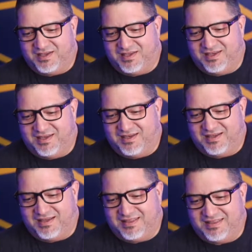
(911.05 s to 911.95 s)

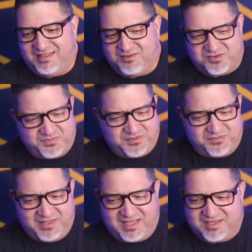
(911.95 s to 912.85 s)
And I think there's
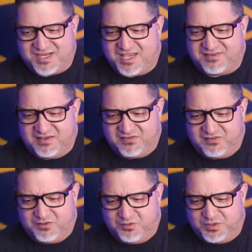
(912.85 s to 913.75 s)
supposed to be like a
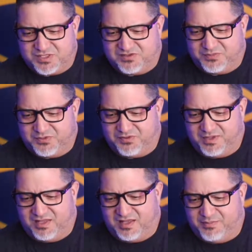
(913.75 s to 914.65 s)
JSX2, which is supposed to
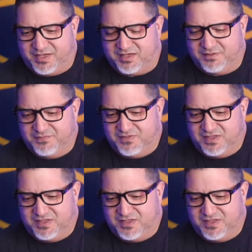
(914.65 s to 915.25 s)
be a lot better.